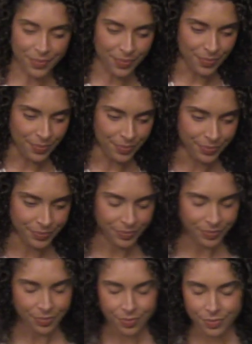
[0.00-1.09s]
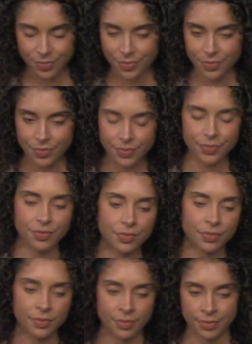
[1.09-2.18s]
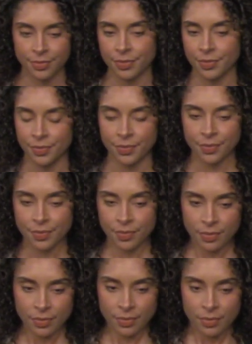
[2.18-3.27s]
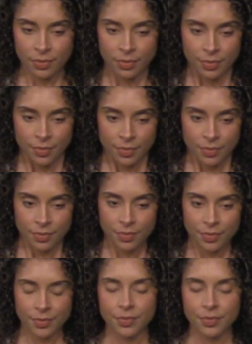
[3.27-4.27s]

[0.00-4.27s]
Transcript: No one is speaking in this clip.